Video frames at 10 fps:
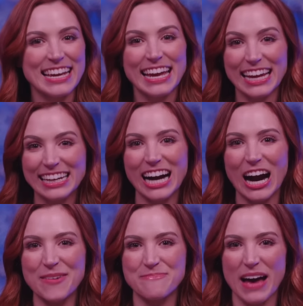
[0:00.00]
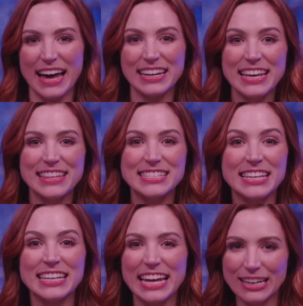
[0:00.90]
In combat, this
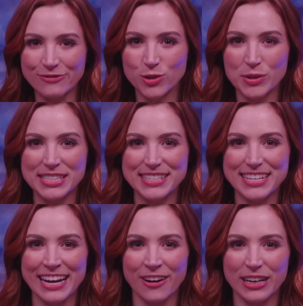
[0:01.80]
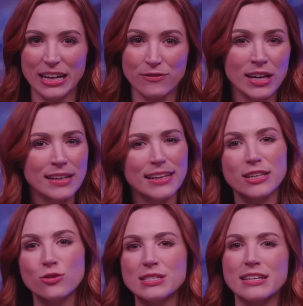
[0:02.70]
can influence the narrative, like
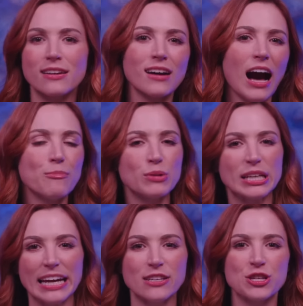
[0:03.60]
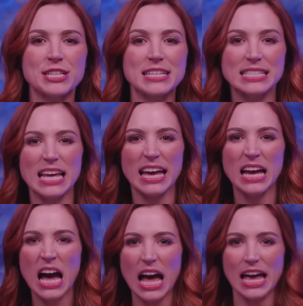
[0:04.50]
using a complication to say
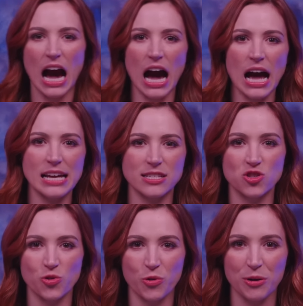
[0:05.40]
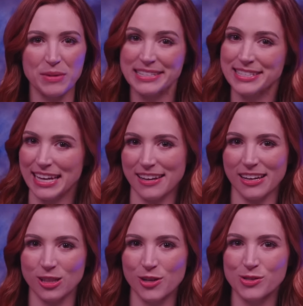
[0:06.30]
a high storm is getting
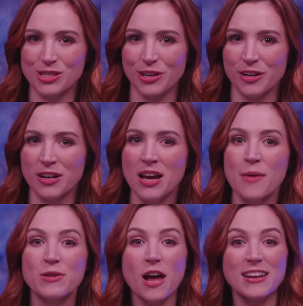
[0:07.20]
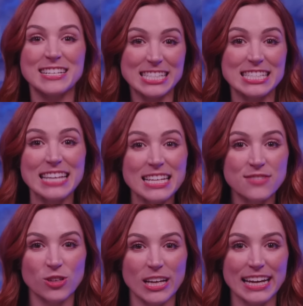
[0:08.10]
closer. But on a
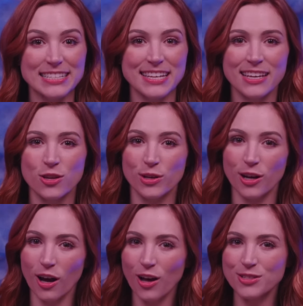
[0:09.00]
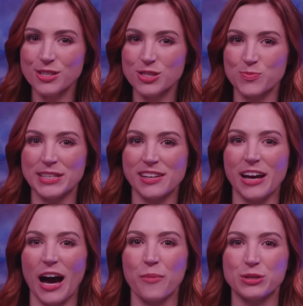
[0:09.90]
successful hit, you can also spend an
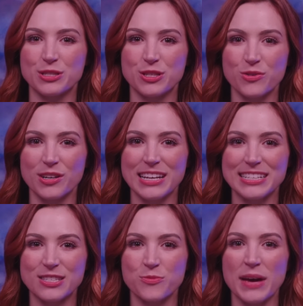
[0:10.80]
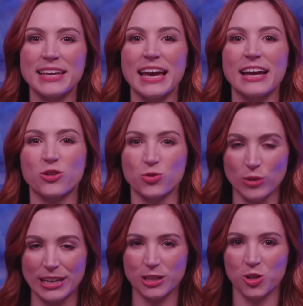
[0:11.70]
opportunity to make a
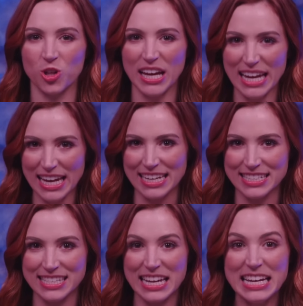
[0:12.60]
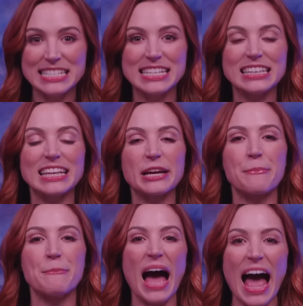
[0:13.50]
critical hit,
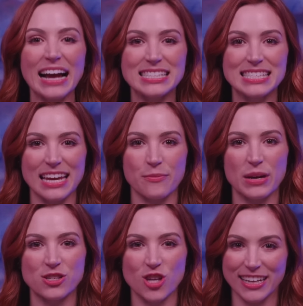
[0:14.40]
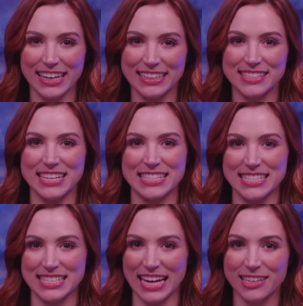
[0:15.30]
dealing max damage against a
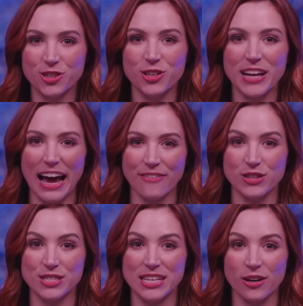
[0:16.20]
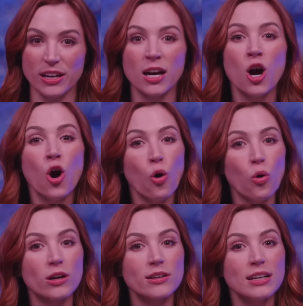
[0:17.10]
standard adversary
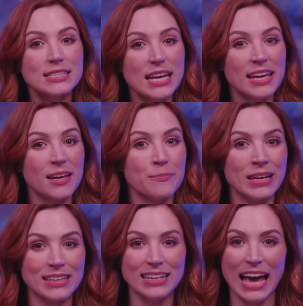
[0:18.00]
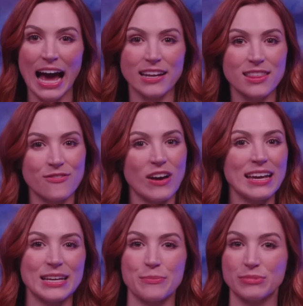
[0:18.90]
or taking a minion out of the
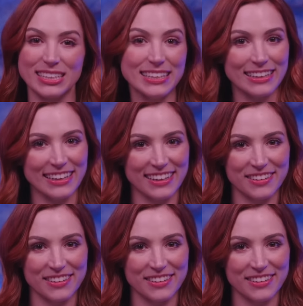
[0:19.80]
fight completely.